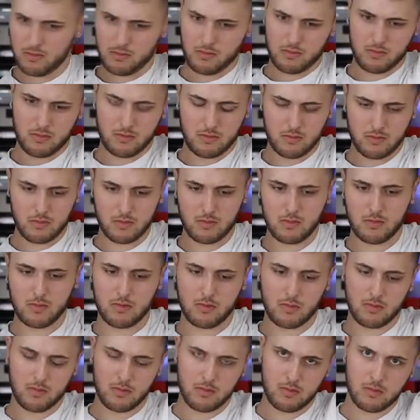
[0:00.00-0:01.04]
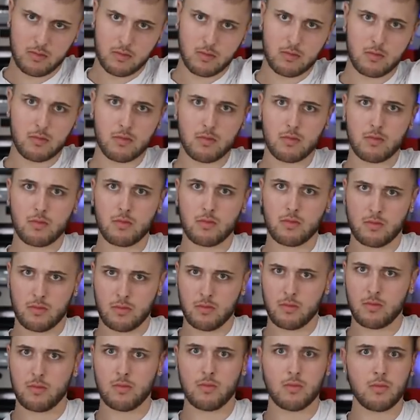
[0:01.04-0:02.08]

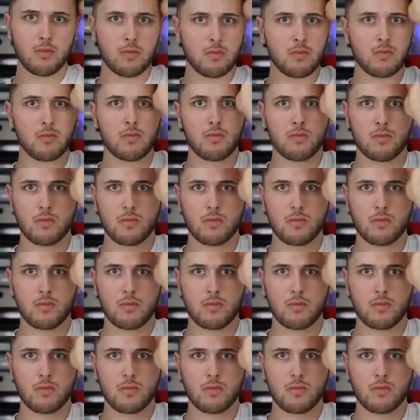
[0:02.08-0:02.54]
The person shown says nothing.